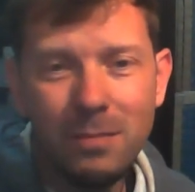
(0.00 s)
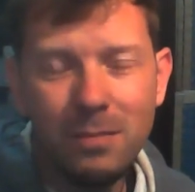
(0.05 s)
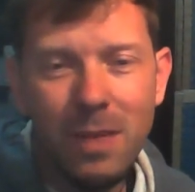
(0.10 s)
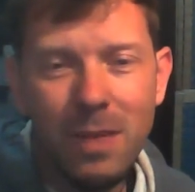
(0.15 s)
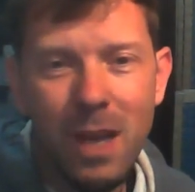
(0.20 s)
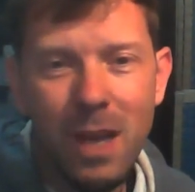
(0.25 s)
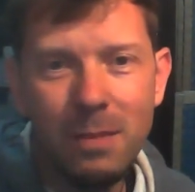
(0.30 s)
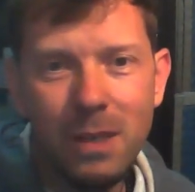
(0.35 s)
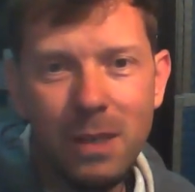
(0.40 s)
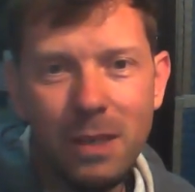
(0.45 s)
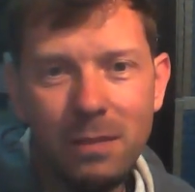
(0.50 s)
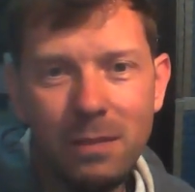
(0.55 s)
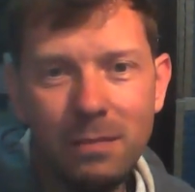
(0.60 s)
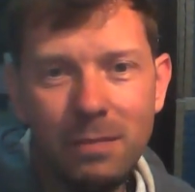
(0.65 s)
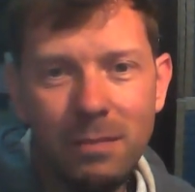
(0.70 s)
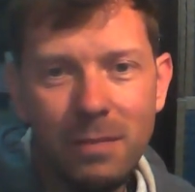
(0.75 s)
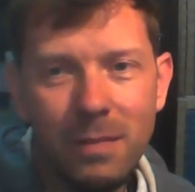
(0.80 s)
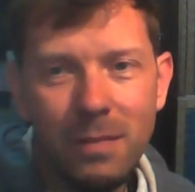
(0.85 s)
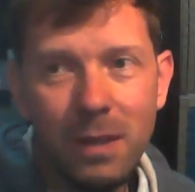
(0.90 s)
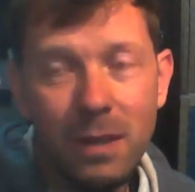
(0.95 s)
Maybe
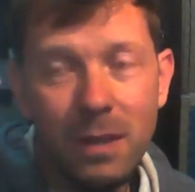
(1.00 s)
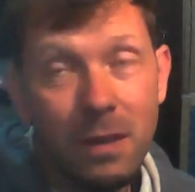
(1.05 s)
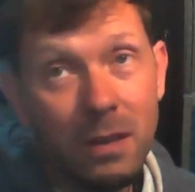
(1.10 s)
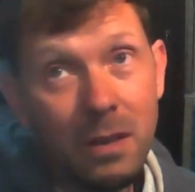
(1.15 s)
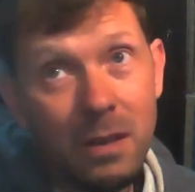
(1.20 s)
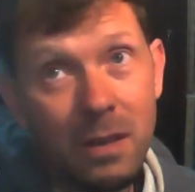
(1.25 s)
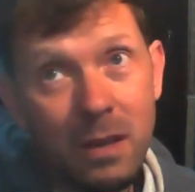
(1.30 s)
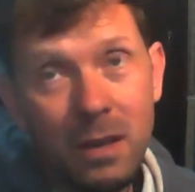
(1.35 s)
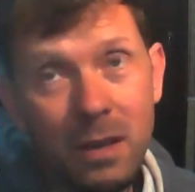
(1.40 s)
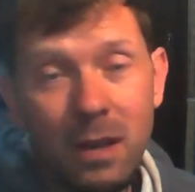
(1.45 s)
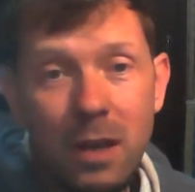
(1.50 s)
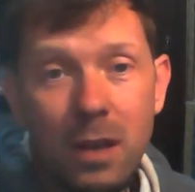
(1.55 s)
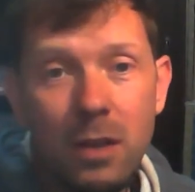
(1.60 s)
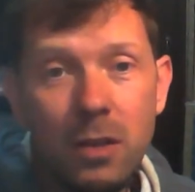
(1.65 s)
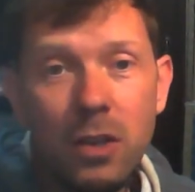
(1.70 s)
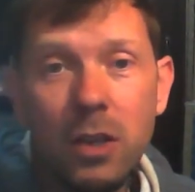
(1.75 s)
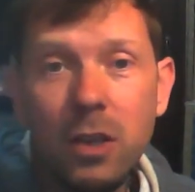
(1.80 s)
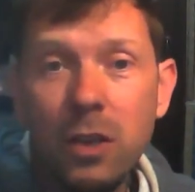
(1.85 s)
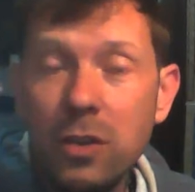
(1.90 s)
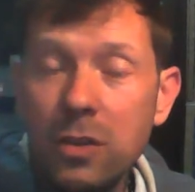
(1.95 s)

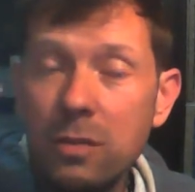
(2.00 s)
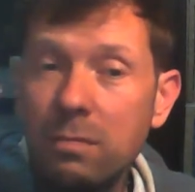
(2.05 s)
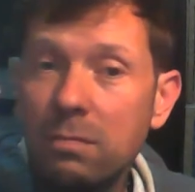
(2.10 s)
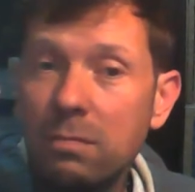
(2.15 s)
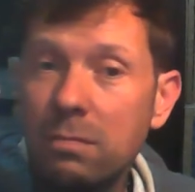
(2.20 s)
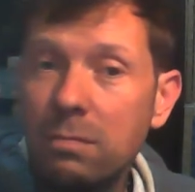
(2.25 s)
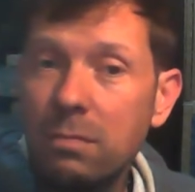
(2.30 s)
you can